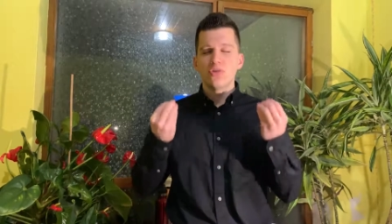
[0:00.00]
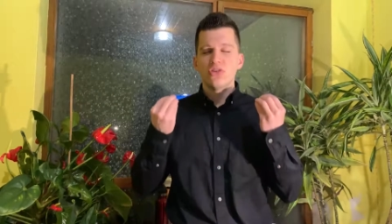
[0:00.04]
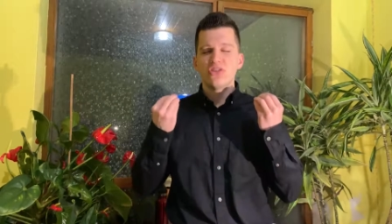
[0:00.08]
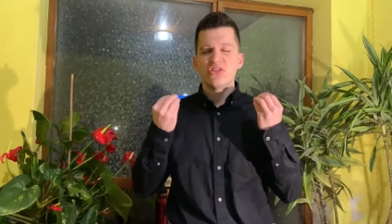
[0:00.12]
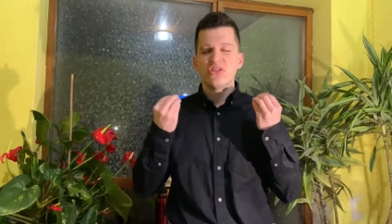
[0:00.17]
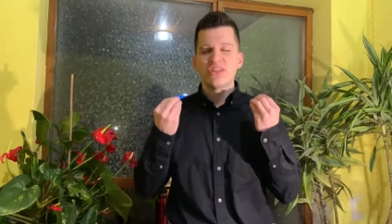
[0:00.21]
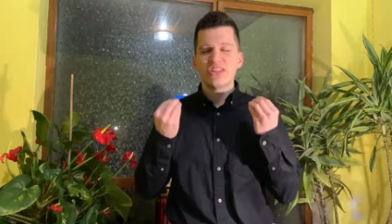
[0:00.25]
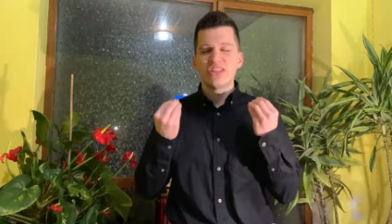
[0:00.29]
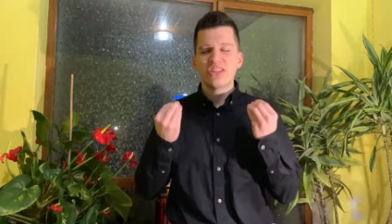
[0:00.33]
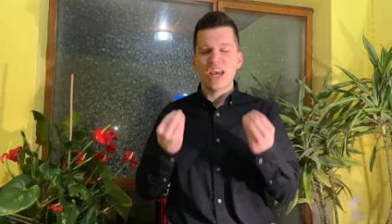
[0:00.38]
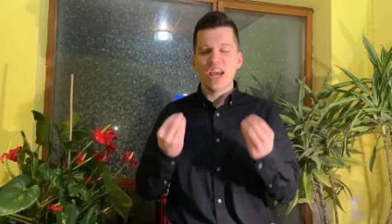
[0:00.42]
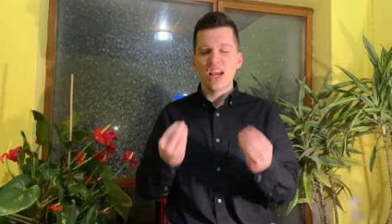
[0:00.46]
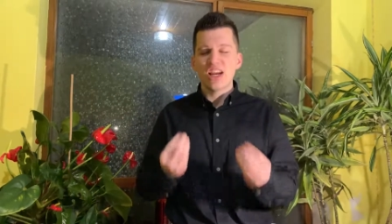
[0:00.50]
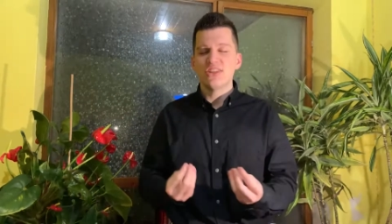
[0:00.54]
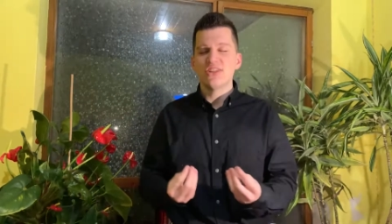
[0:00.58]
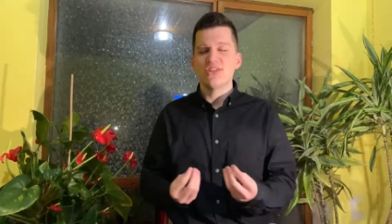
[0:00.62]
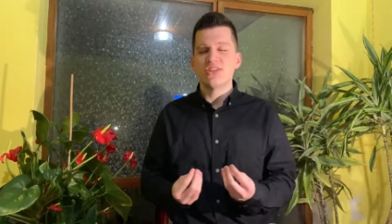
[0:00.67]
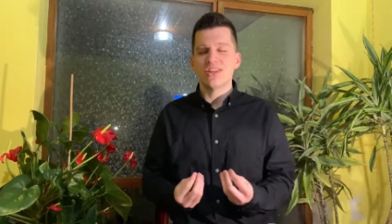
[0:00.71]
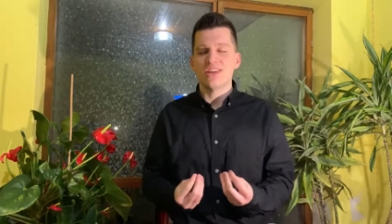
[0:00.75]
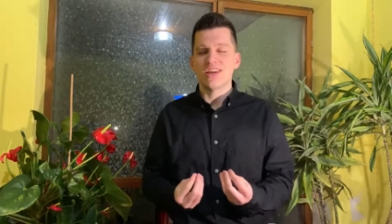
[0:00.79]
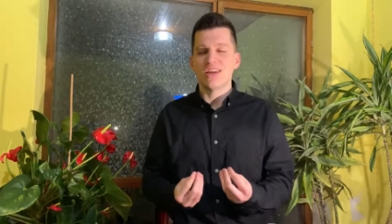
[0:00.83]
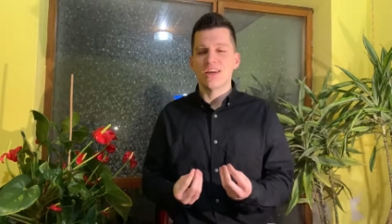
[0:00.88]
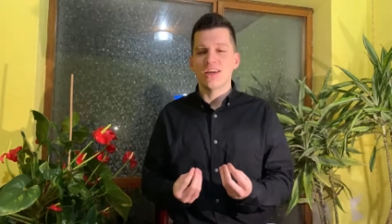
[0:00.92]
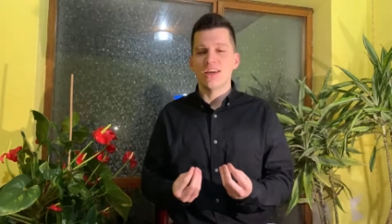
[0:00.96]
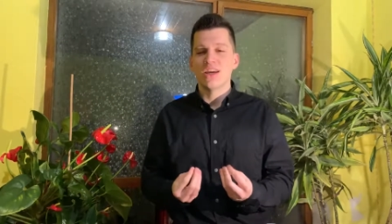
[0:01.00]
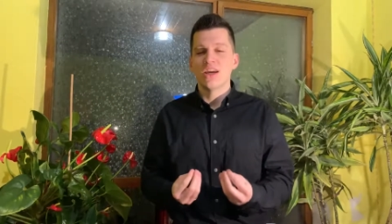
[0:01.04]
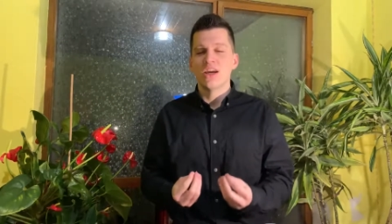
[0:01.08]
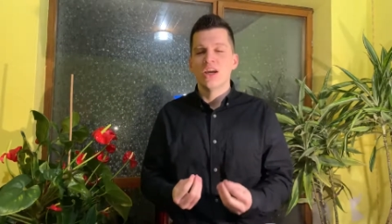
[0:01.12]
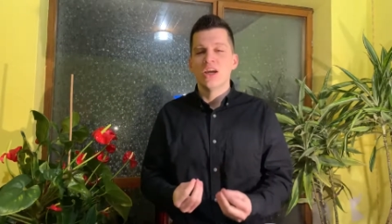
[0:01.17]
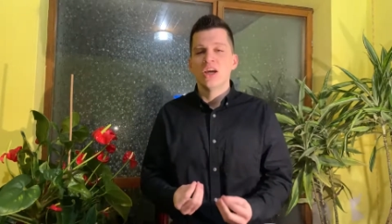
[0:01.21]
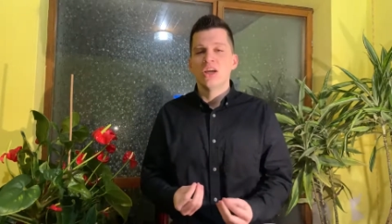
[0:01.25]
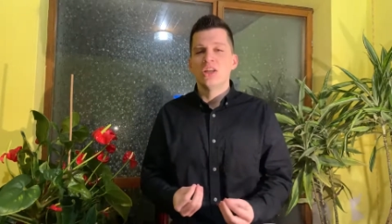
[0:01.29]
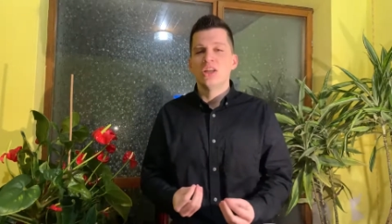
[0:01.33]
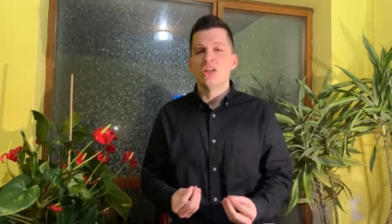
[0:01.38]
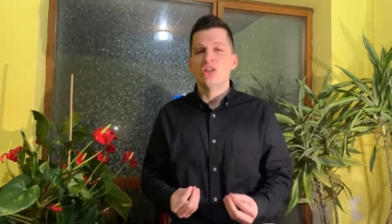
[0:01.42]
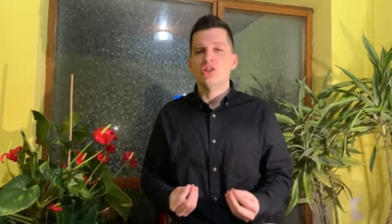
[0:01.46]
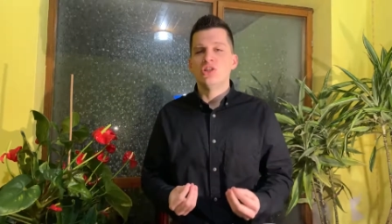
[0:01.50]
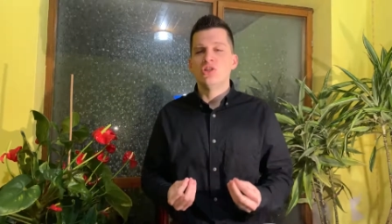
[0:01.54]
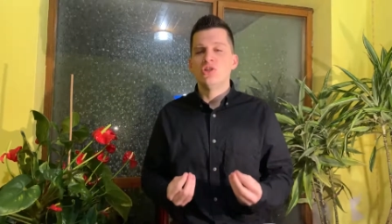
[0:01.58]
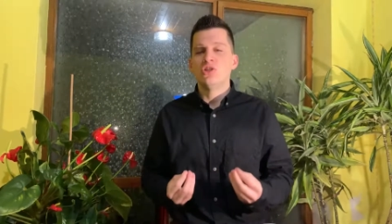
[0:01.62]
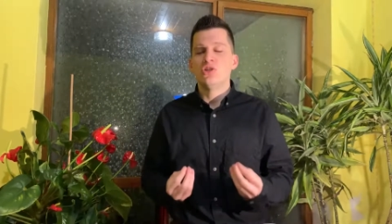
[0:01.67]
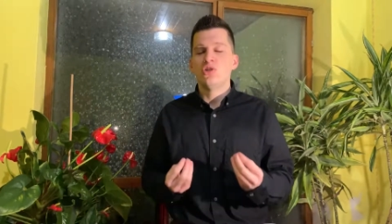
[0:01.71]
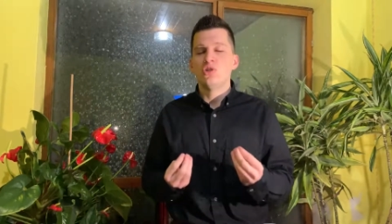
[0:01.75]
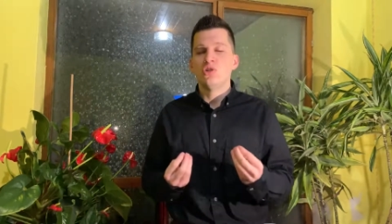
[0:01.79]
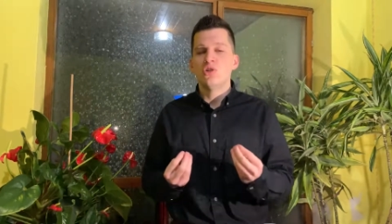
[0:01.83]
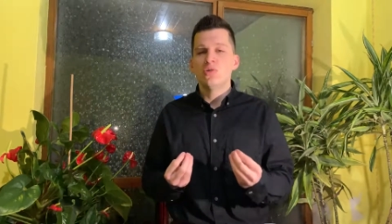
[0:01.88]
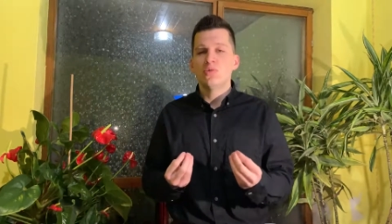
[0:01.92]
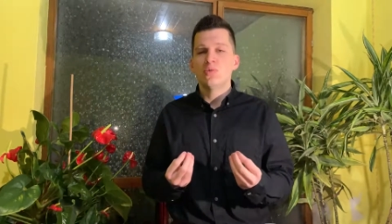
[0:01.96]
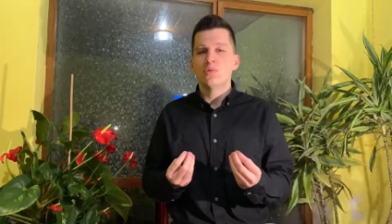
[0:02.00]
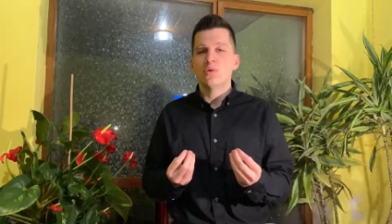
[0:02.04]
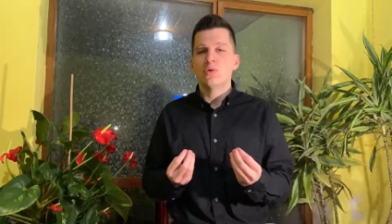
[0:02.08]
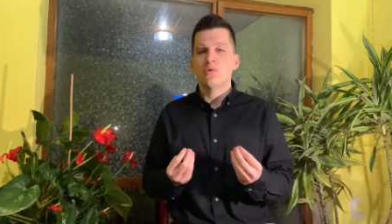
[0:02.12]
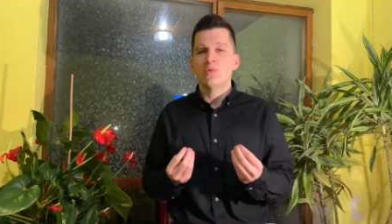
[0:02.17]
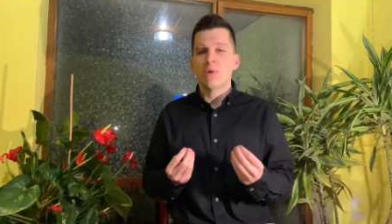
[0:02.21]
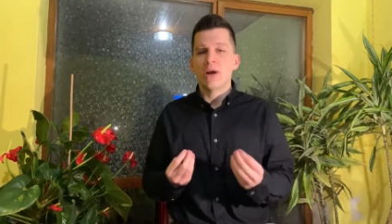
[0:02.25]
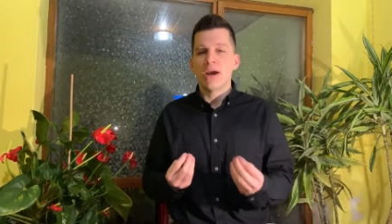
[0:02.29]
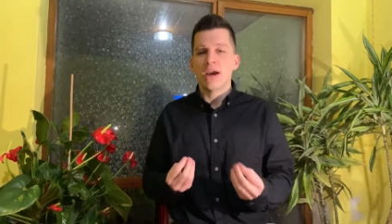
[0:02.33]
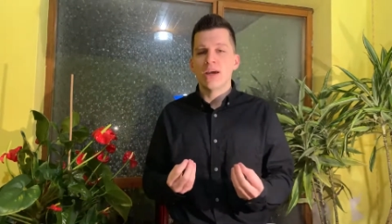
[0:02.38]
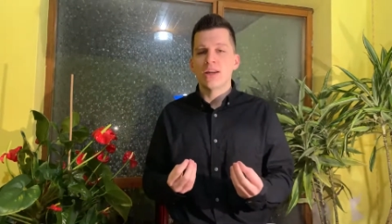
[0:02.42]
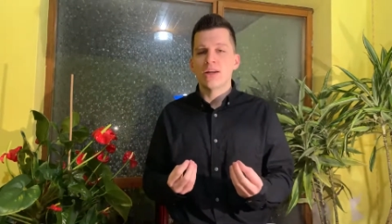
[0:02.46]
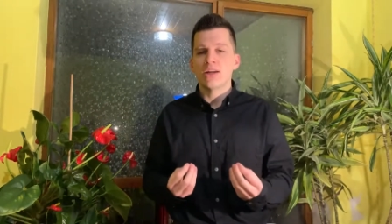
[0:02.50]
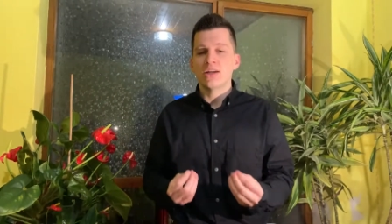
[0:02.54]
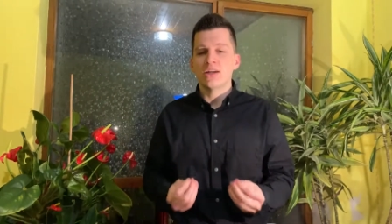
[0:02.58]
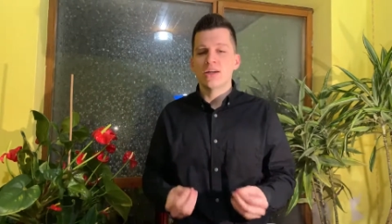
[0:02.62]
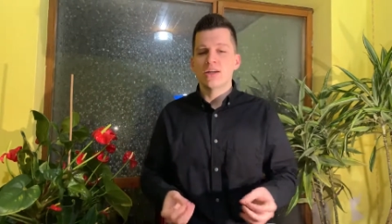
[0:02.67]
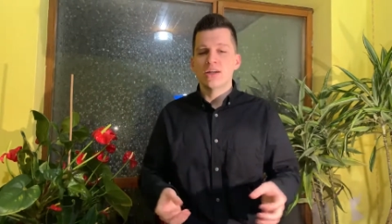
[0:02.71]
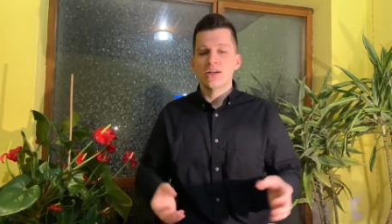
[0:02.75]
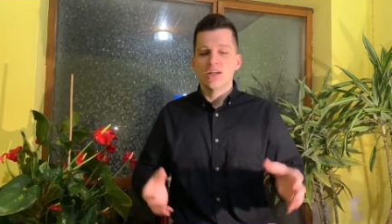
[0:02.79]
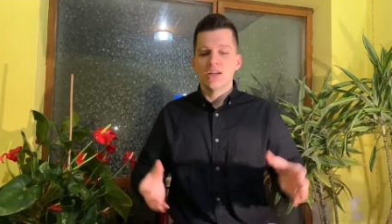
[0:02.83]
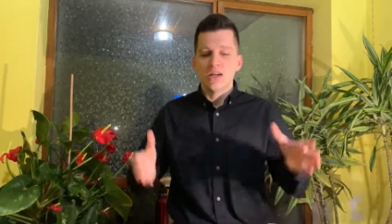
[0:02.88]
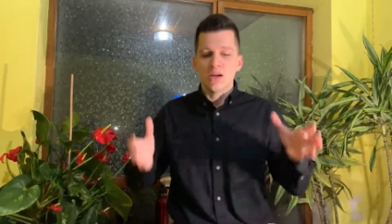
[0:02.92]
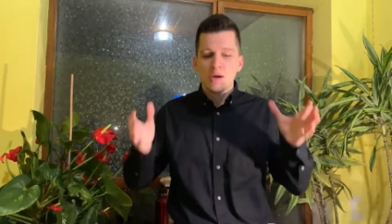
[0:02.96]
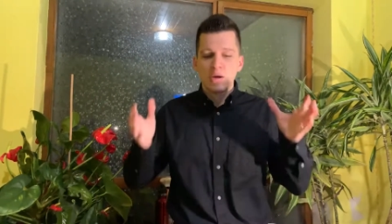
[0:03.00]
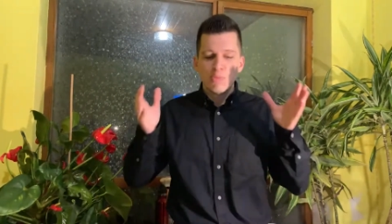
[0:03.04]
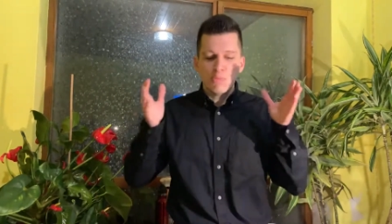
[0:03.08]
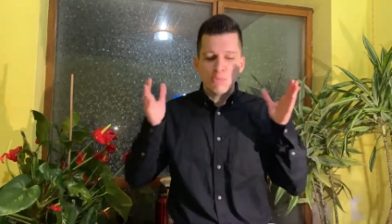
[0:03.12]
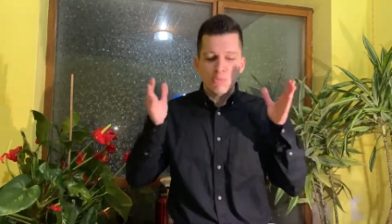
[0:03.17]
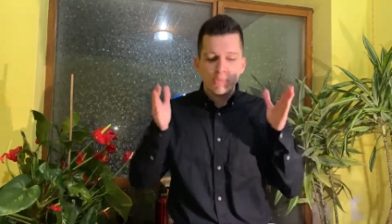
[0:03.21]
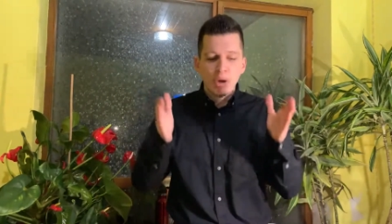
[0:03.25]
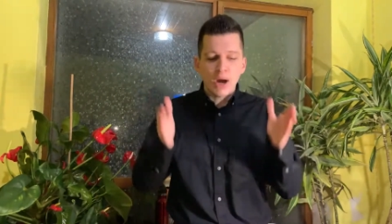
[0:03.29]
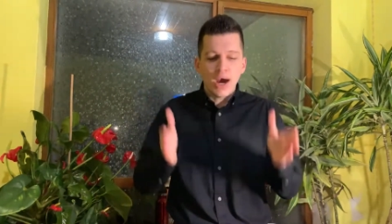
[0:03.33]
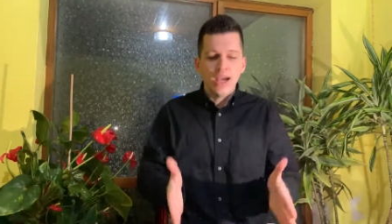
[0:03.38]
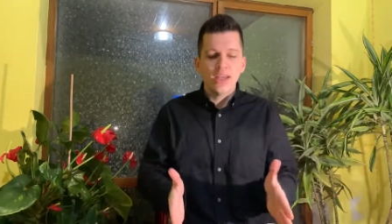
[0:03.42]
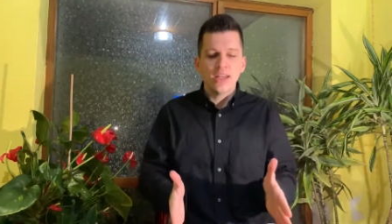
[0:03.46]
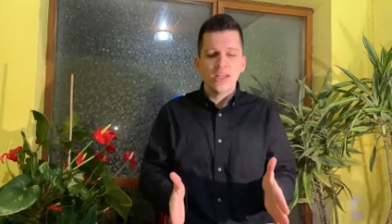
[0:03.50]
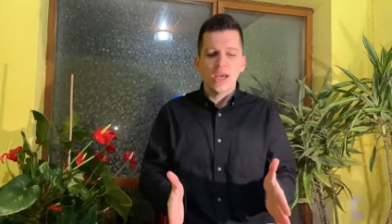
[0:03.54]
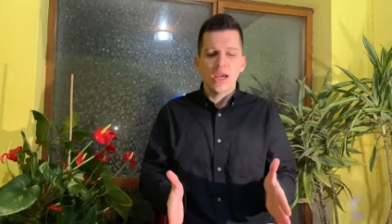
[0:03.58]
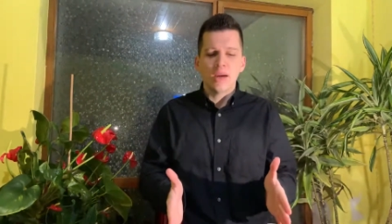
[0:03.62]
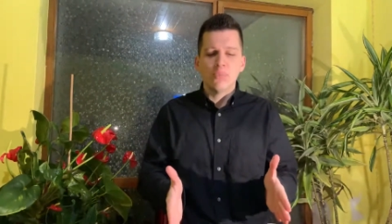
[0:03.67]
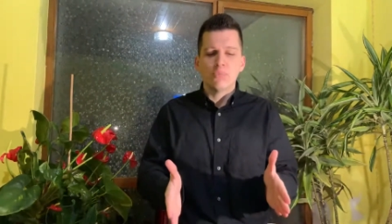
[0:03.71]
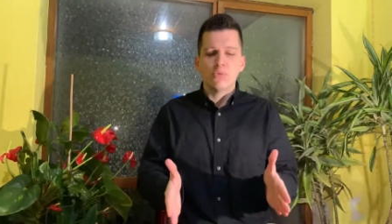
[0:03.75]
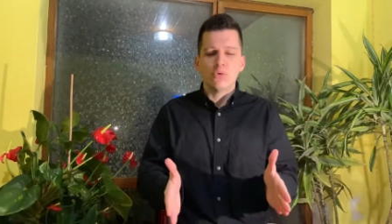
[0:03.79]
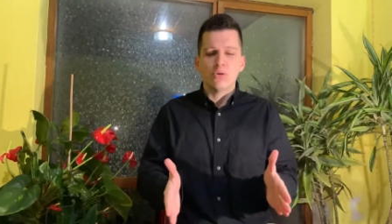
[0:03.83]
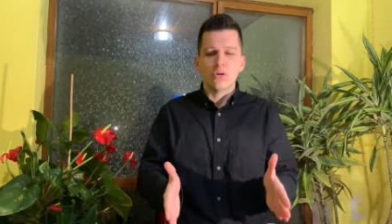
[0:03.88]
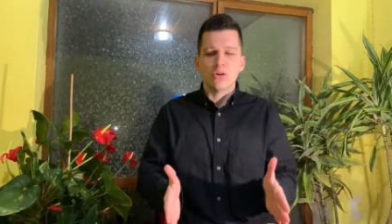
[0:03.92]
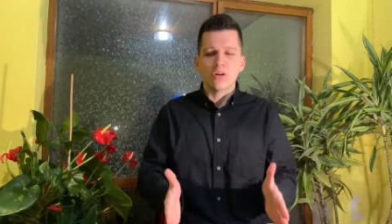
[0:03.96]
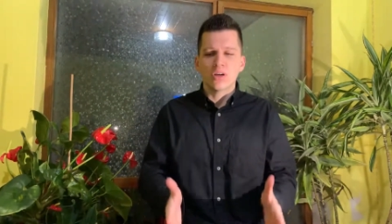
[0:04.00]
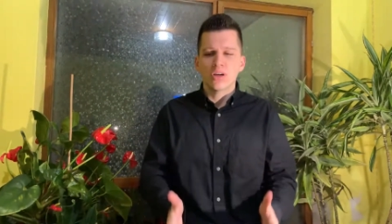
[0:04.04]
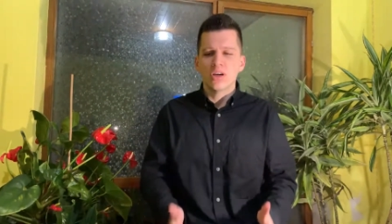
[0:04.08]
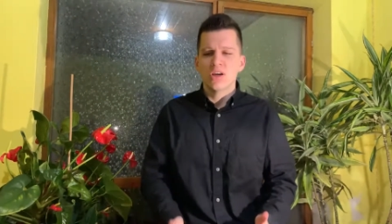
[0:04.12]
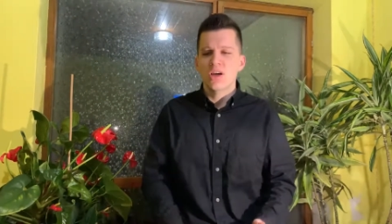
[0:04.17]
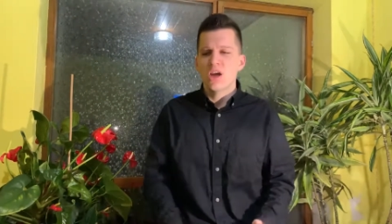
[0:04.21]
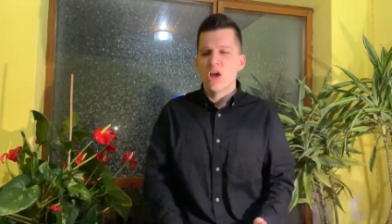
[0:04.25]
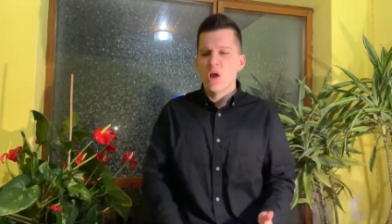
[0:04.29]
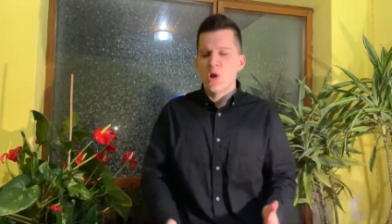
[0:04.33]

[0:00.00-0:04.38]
sexy that you would rather buy that book,